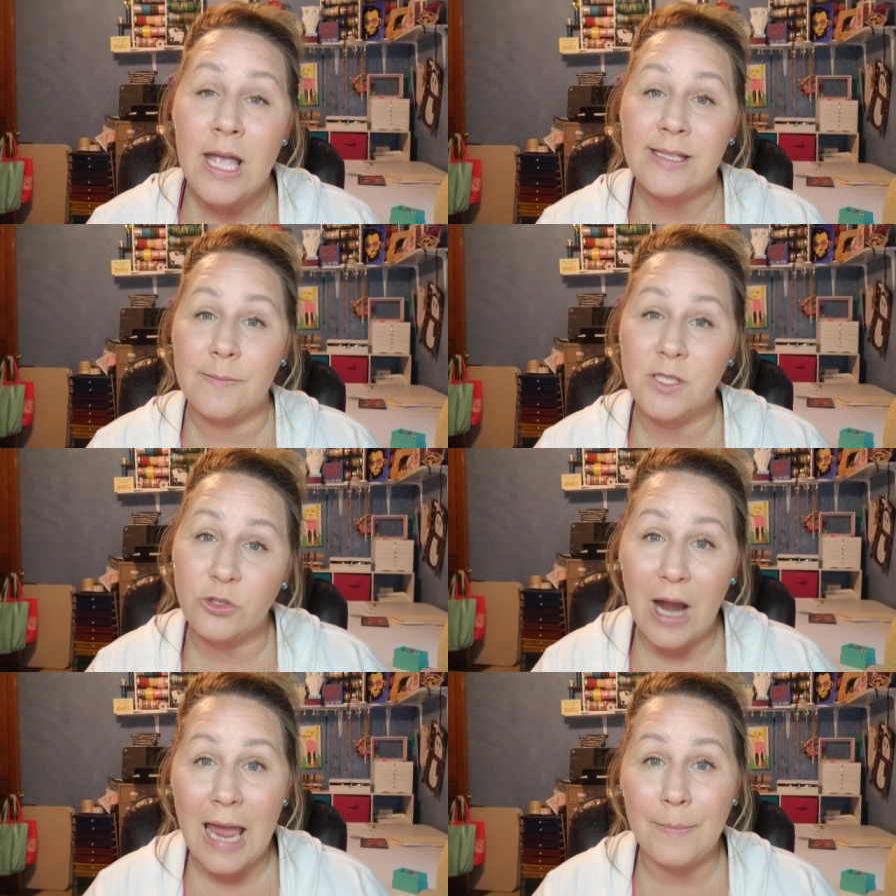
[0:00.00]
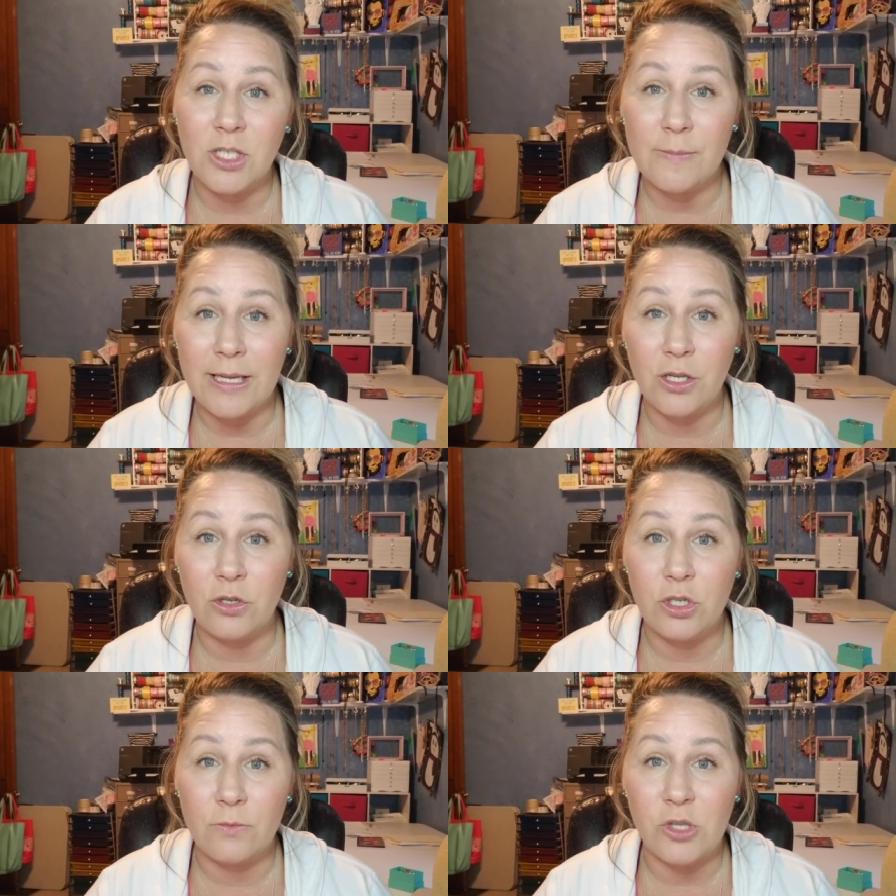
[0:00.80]
subscribe to my
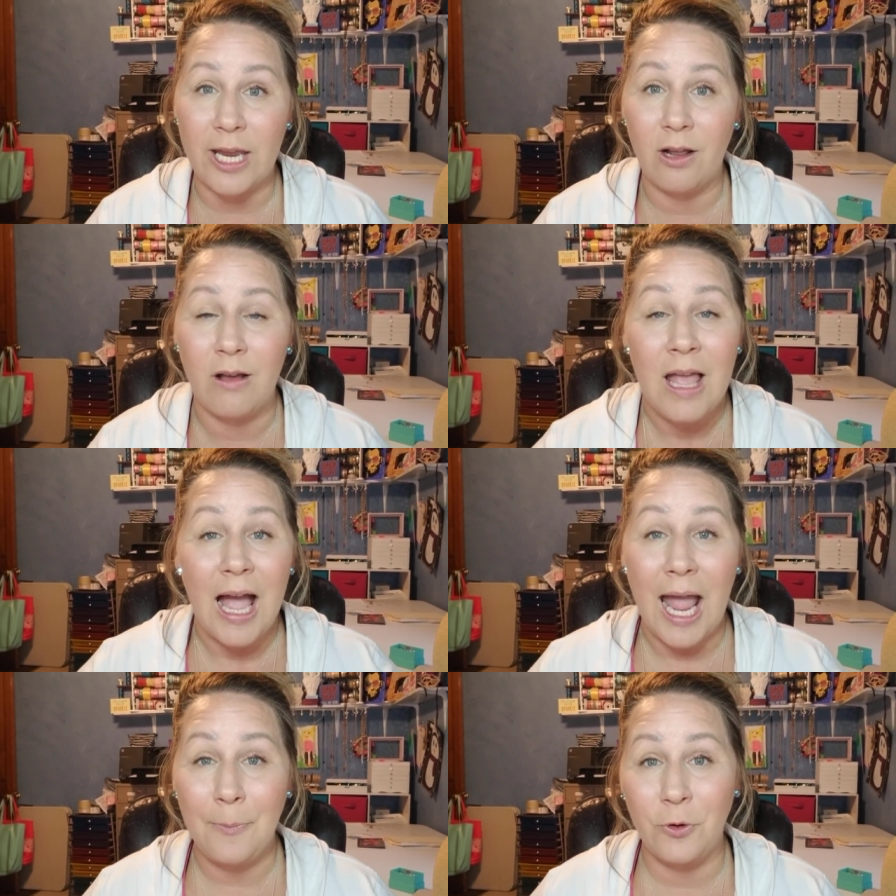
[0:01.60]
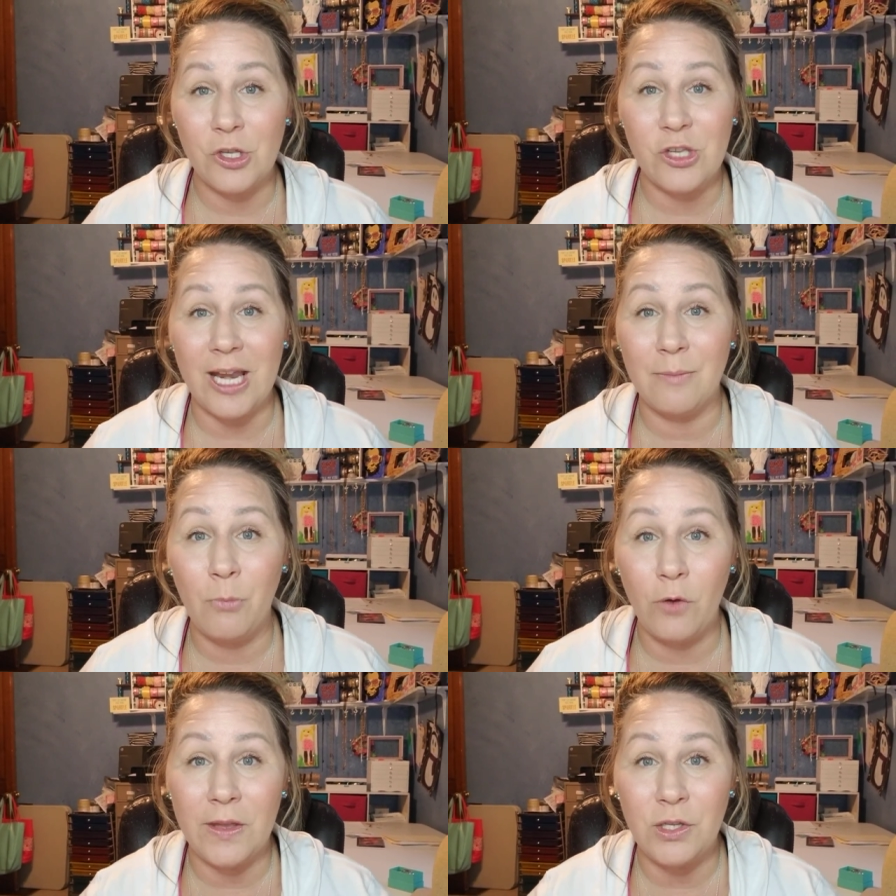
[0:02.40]
YouTube channel. I appreciate it
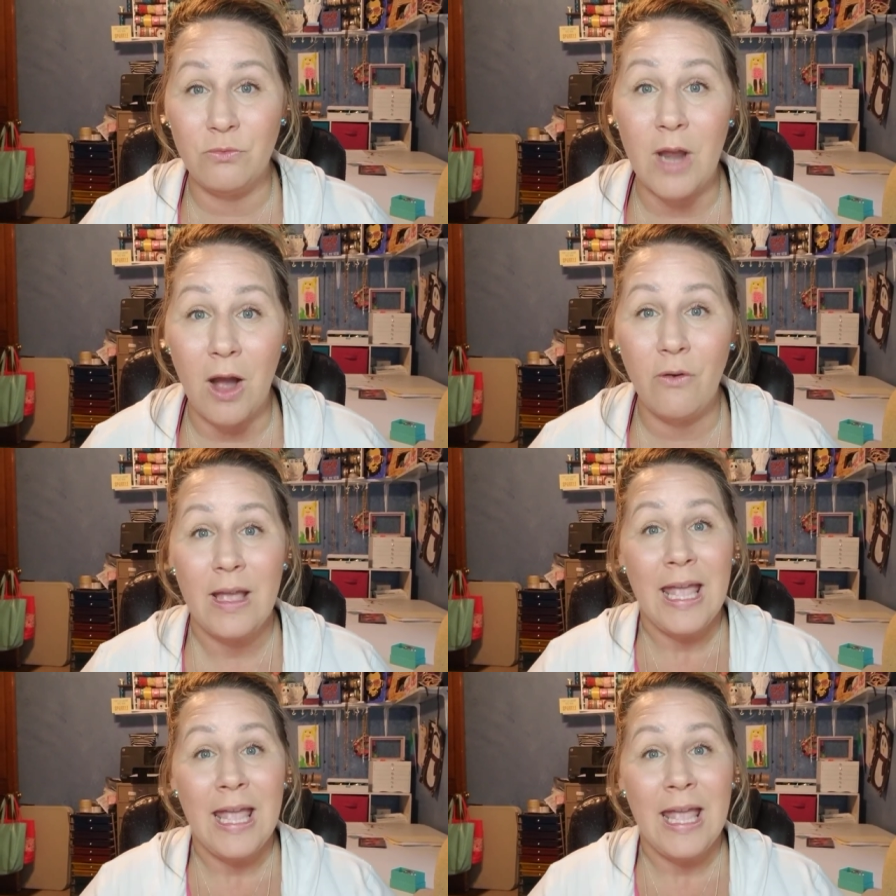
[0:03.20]
more than you know,